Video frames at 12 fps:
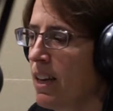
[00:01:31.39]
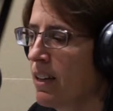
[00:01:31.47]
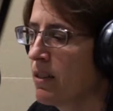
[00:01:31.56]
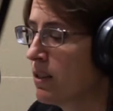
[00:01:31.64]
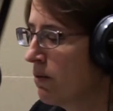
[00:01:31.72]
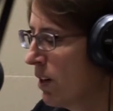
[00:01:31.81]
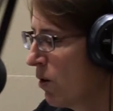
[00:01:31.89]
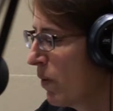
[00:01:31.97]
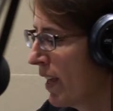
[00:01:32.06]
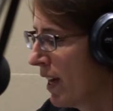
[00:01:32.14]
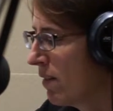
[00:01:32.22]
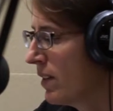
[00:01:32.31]
And so now
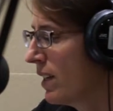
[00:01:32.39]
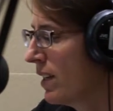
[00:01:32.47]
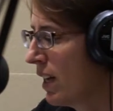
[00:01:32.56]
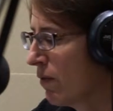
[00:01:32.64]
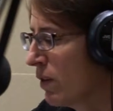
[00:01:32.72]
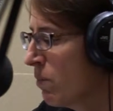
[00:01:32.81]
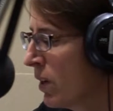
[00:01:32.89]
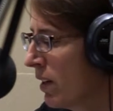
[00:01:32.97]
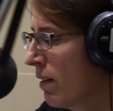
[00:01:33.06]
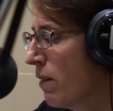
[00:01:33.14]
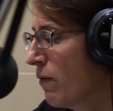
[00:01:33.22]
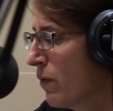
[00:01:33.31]
we have it every
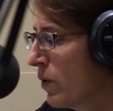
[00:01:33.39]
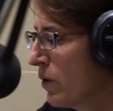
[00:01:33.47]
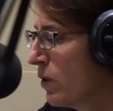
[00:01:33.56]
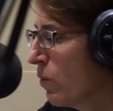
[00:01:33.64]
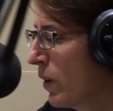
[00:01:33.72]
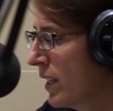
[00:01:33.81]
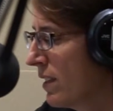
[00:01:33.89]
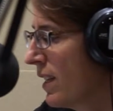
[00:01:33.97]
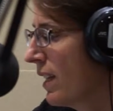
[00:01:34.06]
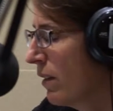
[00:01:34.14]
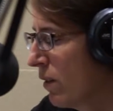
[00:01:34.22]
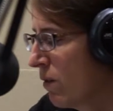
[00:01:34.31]
month, the first
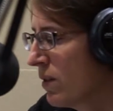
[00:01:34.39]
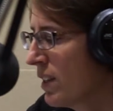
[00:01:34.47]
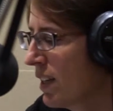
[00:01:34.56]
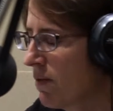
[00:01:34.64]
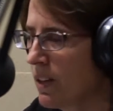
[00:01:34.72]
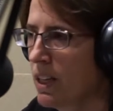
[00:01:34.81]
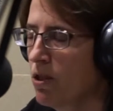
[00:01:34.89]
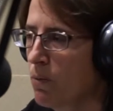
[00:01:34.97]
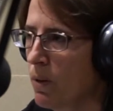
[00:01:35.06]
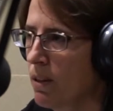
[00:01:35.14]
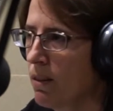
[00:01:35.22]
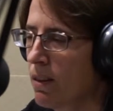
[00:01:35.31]
Wednesday and Thursday of
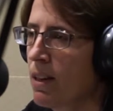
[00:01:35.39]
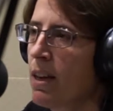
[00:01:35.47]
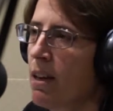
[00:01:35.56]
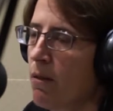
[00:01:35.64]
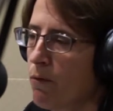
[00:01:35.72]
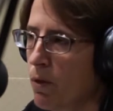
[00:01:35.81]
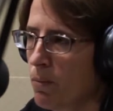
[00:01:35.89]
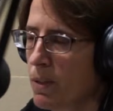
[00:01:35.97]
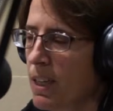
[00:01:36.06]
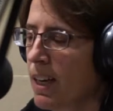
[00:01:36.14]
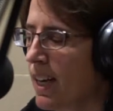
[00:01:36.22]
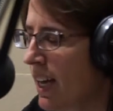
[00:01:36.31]
each month
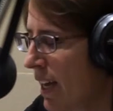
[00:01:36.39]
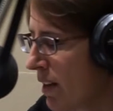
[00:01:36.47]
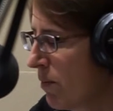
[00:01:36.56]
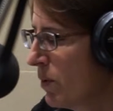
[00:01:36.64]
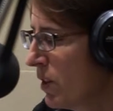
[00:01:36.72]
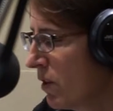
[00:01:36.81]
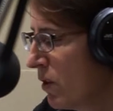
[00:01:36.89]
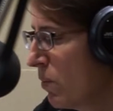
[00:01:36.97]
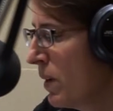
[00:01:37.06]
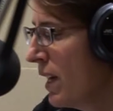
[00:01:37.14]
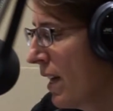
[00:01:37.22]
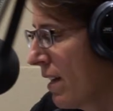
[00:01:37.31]
from 10 a.m. to
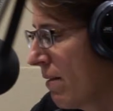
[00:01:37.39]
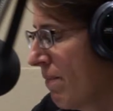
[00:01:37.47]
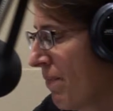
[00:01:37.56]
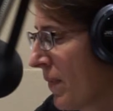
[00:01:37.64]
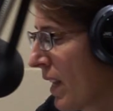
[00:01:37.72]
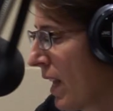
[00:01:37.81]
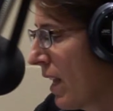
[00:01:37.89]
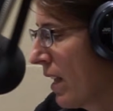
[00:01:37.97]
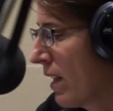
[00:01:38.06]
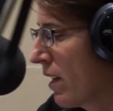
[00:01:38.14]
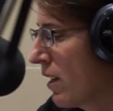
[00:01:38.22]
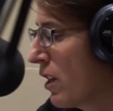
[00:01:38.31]
2 p.m.,
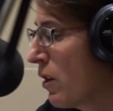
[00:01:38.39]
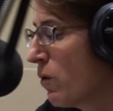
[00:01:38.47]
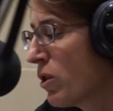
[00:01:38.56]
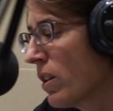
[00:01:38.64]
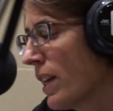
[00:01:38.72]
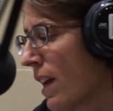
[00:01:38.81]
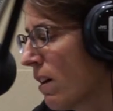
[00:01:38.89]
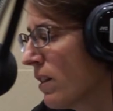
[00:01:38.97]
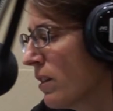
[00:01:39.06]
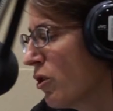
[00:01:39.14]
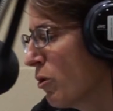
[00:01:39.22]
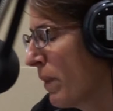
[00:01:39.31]
and usually
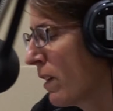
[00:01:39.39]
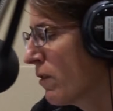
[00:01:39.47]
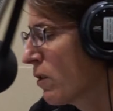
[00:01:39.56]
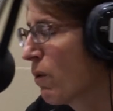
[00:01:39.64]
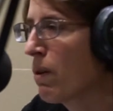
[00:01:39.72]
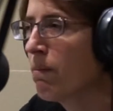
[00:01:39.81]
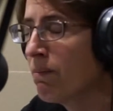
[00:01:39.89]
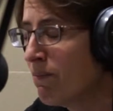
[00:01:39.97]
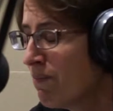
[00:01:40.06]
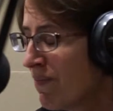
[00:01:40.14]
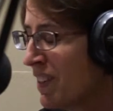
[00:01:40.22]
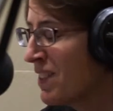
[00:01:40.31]
out in Shoemaker Square
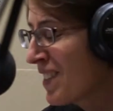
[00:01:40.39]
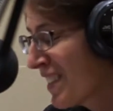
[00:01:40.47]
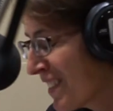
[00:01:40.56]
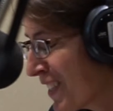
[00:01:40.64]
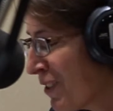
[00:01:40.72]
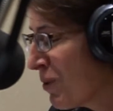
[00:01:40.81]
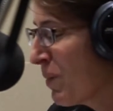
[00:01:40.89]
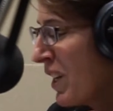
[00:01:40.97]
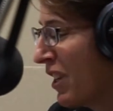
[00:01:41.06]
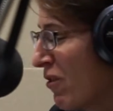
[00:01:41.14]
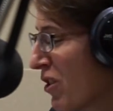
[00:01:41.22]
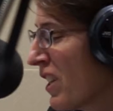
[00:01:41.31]
excuse
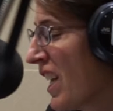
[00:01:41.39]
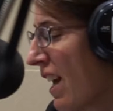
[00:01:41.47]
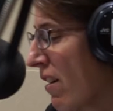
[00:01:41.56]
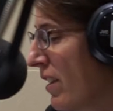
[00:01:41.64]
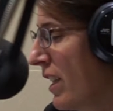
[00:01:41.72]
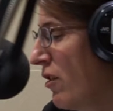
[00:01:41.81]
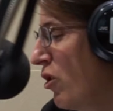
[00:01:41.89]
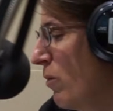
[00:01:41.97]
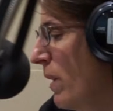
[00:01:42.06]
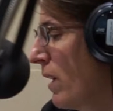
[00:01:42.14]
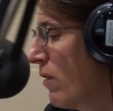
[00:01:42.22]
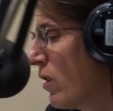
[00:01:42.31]
me, usually out in
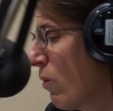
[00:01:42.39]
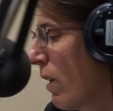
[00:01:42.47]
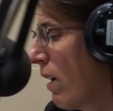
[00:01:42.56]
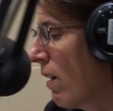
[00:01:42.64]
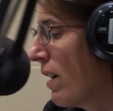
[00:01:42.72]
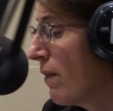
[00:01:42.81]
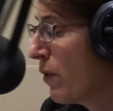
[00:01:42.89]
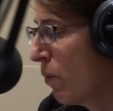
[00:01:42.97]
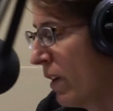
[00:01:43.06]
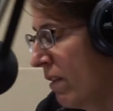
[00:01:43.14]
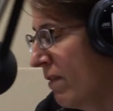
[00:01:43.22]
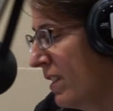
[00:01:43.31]
Shoemaker Square if
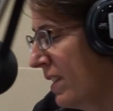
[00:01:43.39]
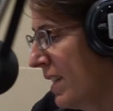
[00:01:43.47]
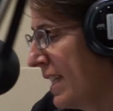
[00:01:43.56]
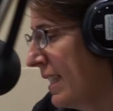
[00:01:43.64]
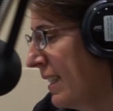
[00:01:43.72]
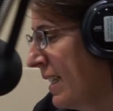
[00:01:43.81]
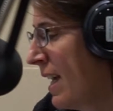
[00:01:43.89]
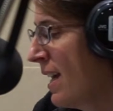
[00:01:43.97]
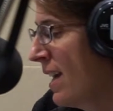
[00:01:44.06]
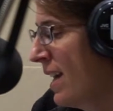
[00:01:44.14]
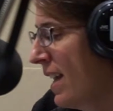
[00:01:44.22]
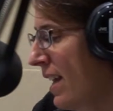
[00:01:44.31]
the weather is nice,
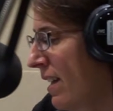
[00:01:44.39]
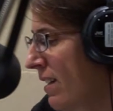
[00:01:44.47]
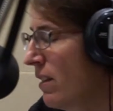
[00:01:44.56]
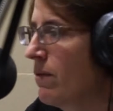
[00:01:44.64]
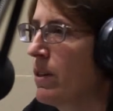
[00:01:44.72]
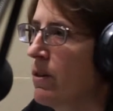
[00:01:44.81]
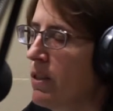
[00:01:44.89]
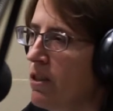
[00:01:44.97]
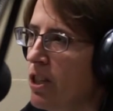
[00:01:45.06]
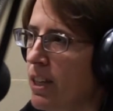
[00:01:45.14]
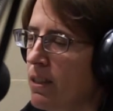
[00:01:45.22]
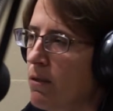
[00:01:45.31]
mm-hmm. and if there is
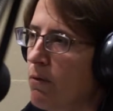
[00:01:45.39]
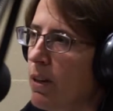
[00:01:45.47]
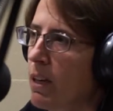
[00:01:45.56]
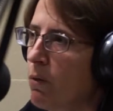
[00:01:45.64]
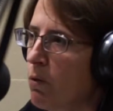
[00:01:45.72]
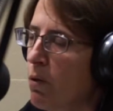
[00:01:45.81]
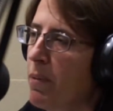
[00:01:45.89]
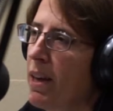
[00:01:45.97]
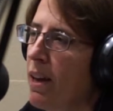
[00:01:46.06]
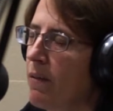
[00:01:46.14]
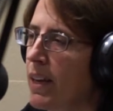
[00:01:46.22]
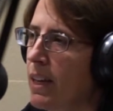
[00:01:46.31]
a chance of rain, we will
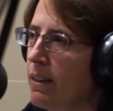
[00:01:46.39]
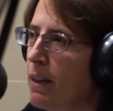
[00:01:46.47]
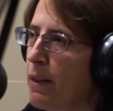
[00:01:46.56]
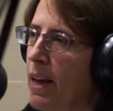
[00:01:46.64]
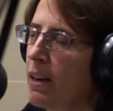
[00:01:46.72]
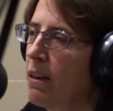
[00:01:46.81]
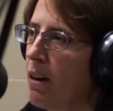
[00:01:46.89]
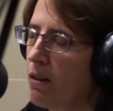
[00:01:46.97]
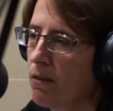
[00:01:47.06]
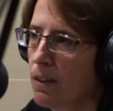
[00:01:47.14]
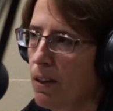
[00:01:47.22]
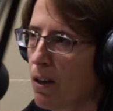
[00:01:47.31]
be having it in the Thad
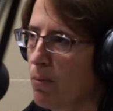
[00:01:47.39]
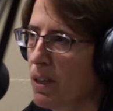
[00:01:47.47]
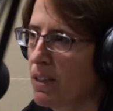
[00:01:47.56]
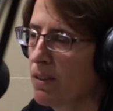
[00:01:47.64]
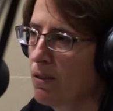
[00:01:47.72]
Cochran lobby.